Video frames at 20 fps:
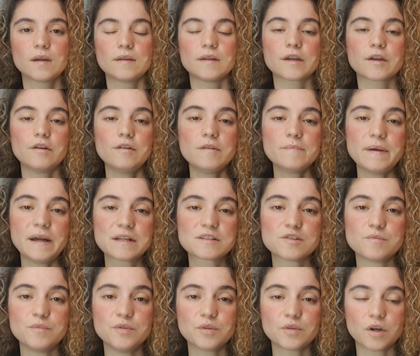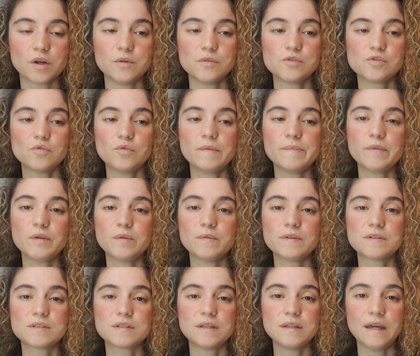Now, going back to mucosal
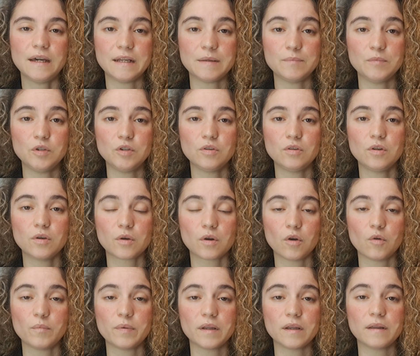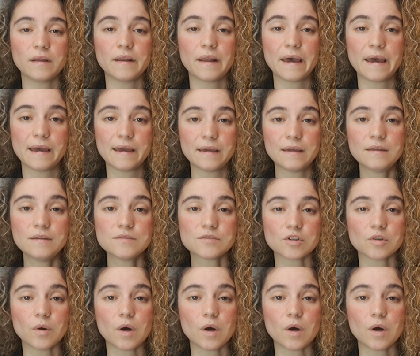immunity and immunoglobulin A, so